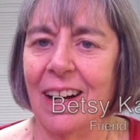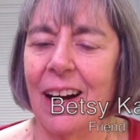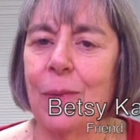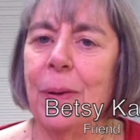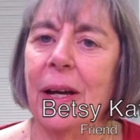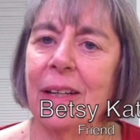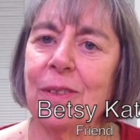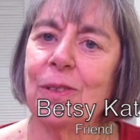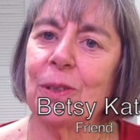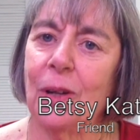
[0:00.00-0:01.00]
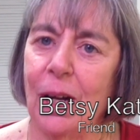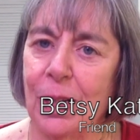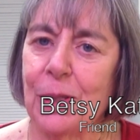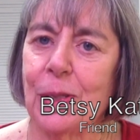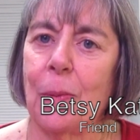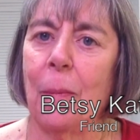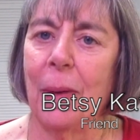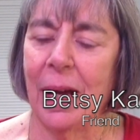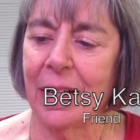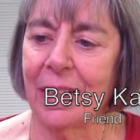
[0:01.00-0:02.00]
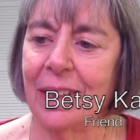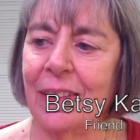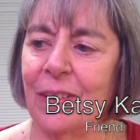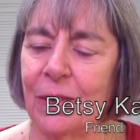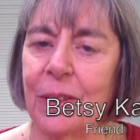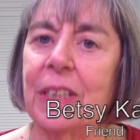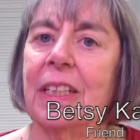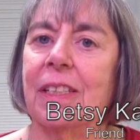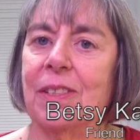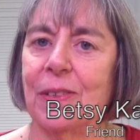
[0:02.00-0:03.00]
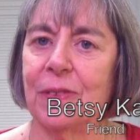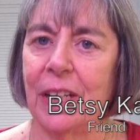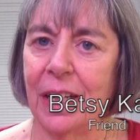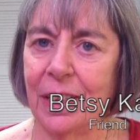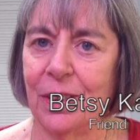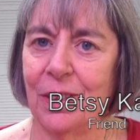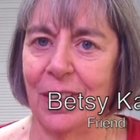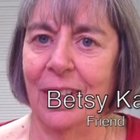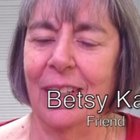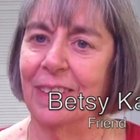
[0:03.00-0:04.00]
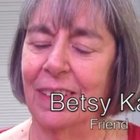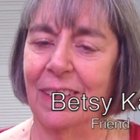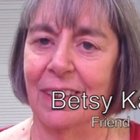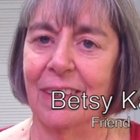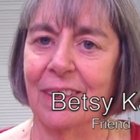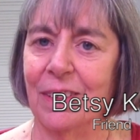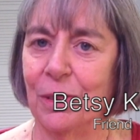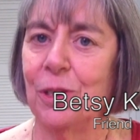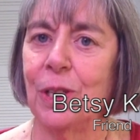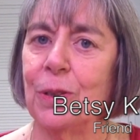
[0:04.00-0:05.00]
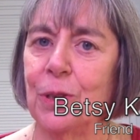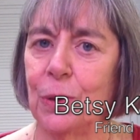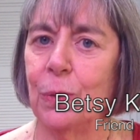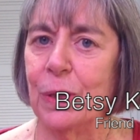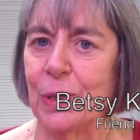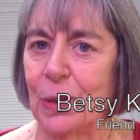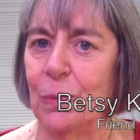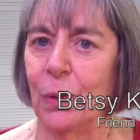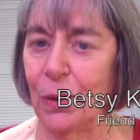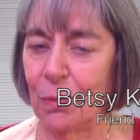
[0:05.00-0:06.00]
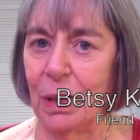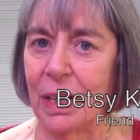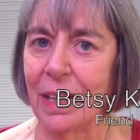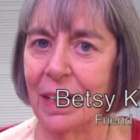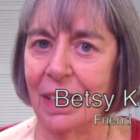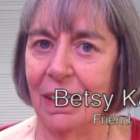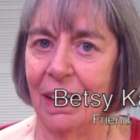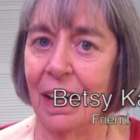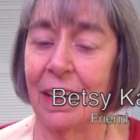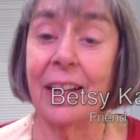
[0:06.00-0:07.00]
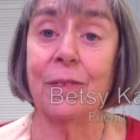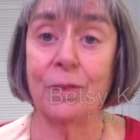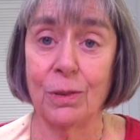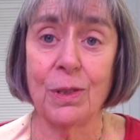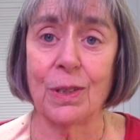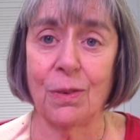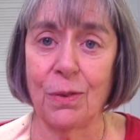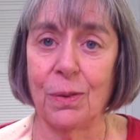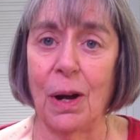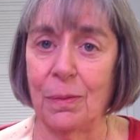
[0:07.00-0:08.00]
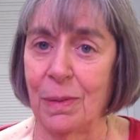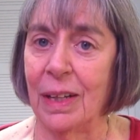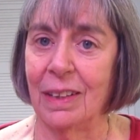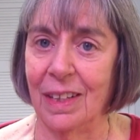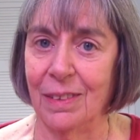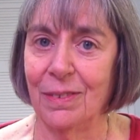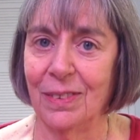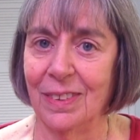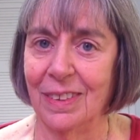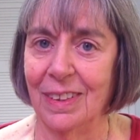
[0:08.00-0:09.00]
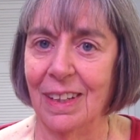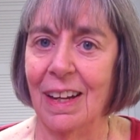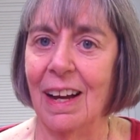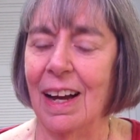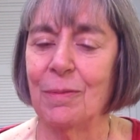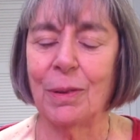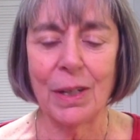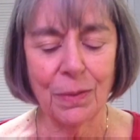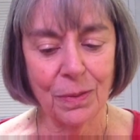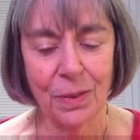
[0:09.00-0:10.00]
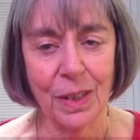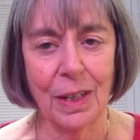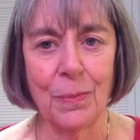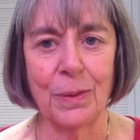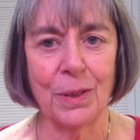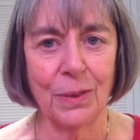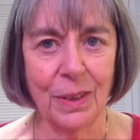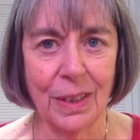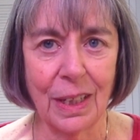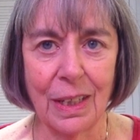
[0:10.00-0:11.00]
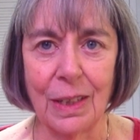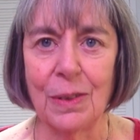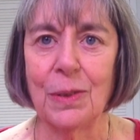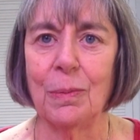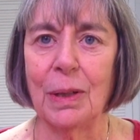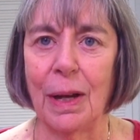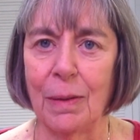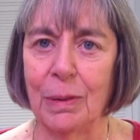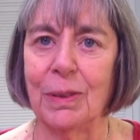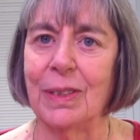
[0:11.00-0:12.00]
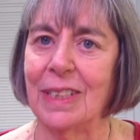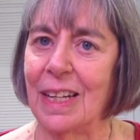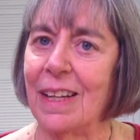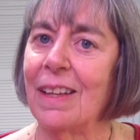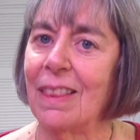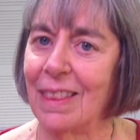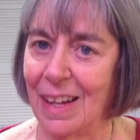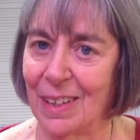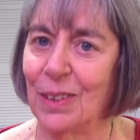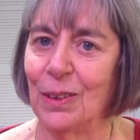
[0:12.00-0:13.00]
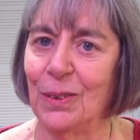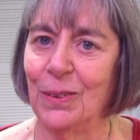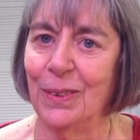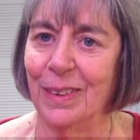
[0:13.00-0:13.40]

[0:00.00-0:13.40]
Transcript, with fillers: Our paths crossed back in the early days of CAJE. You shared your wisdom with me, and I have used it throughout my life. I'm grateful for the opportunity to be able to say thank you.